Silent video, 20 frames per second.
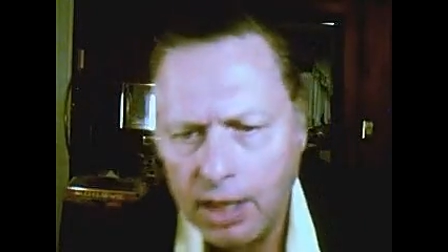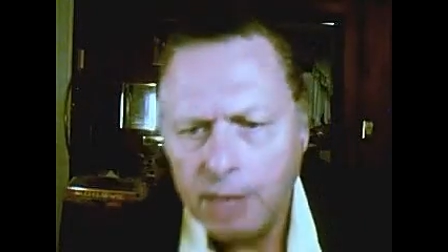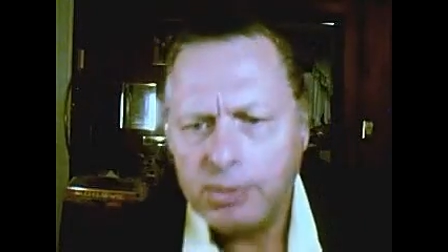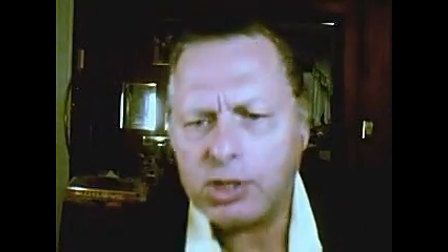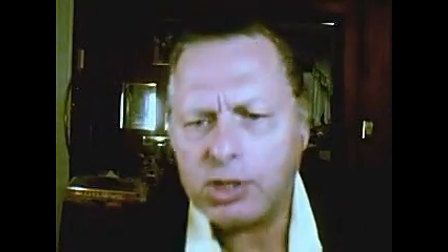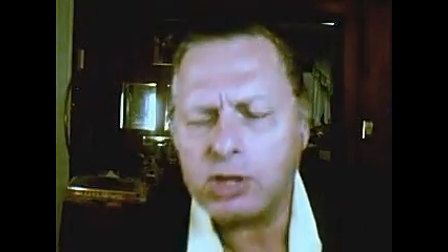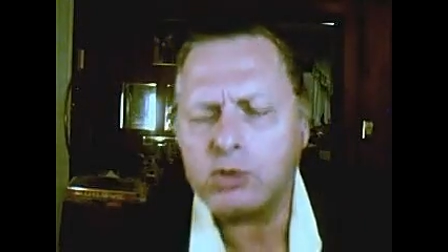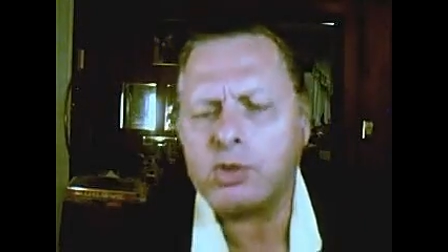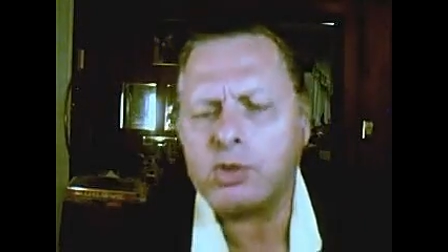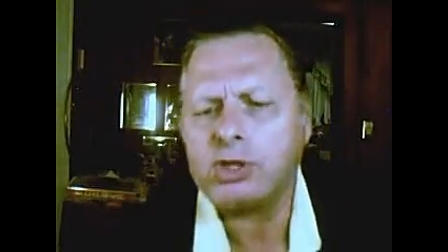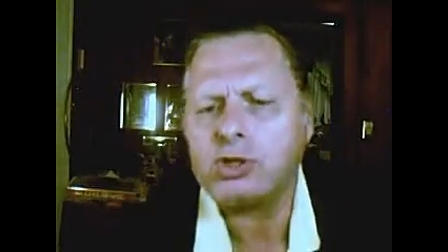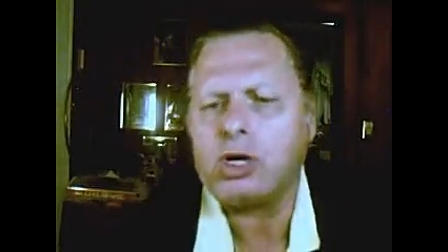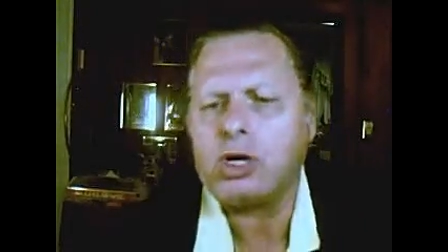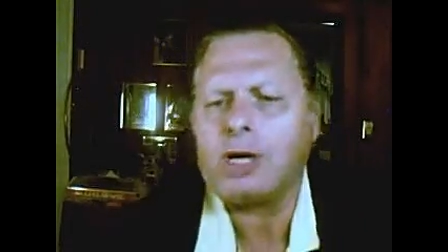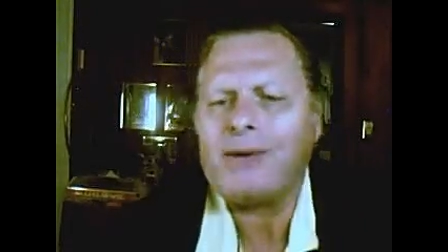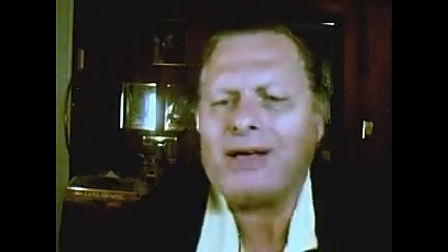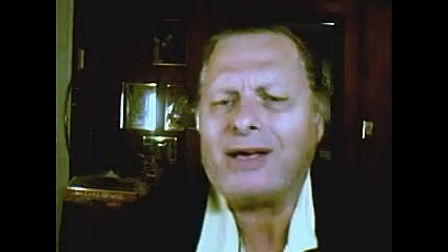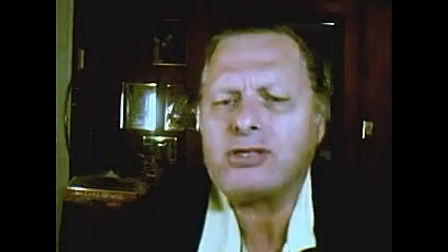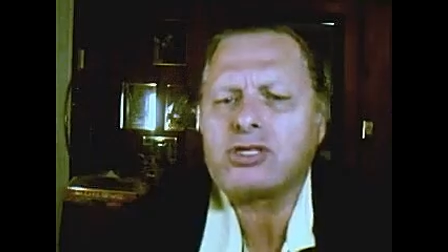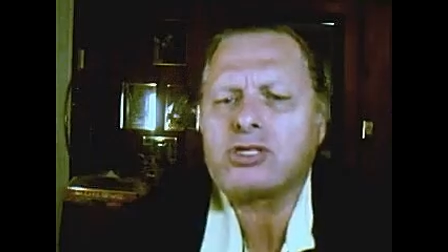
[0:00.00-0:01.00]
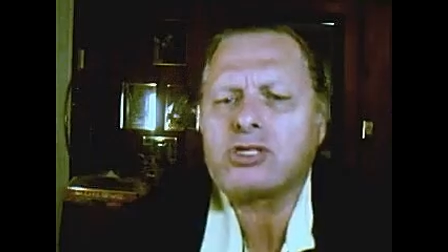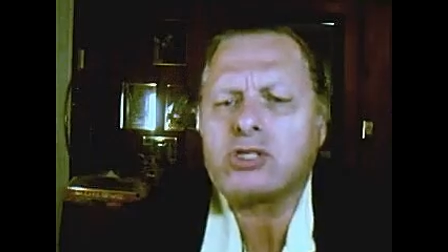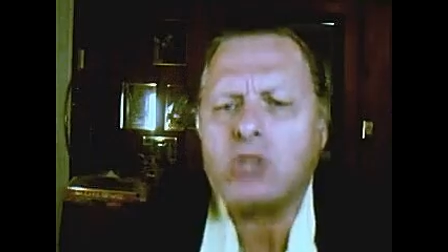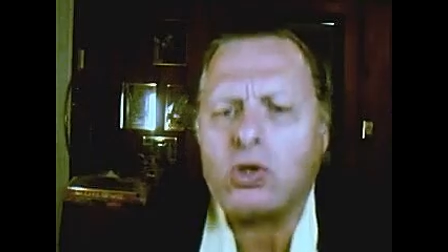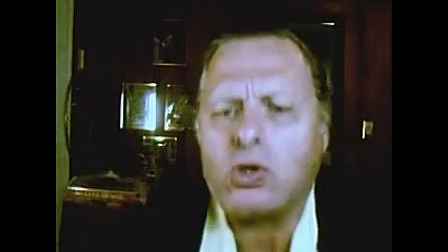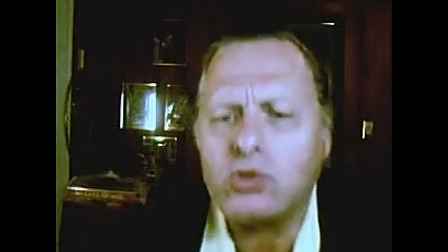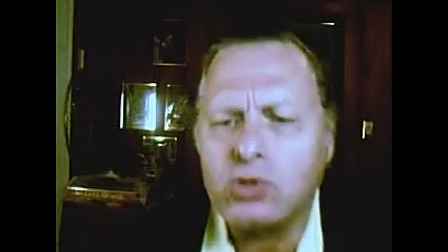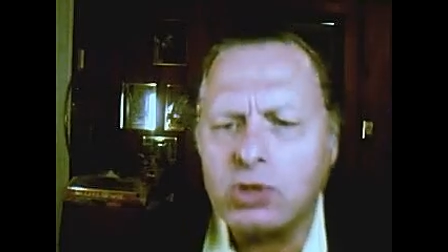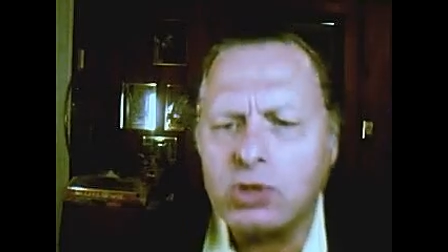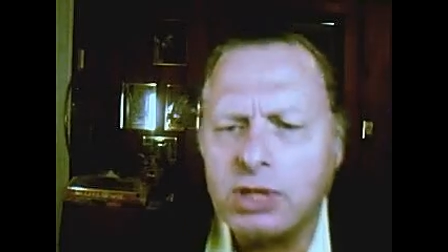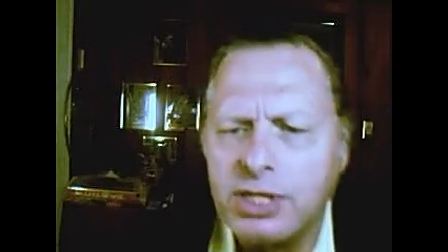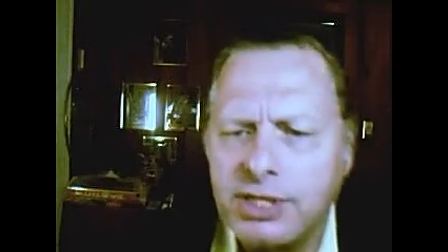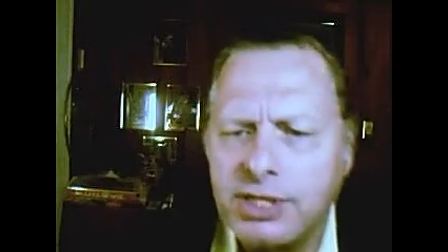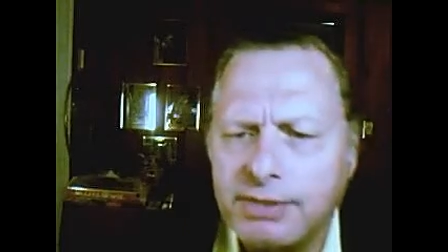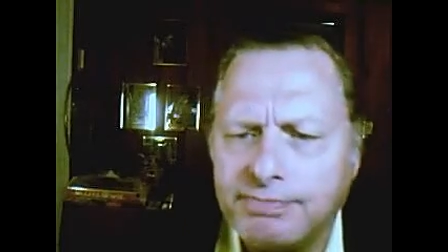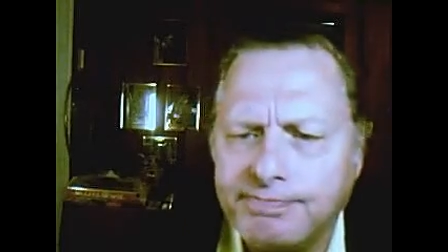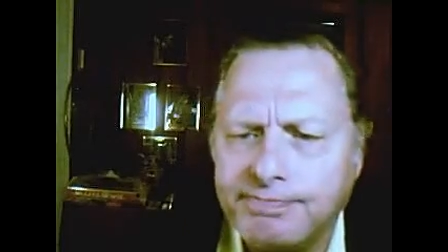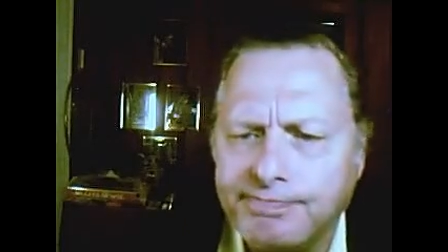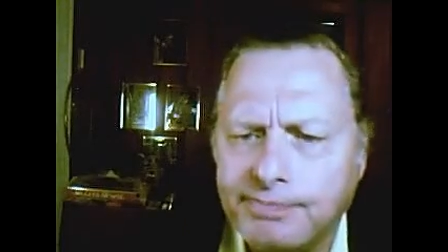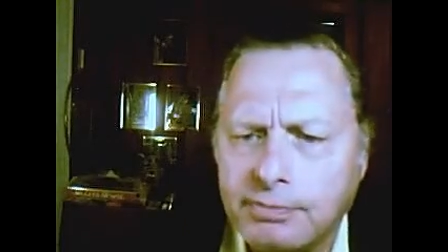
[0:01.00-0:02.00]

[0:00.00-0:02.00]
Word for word: because we're going to talk about socialism.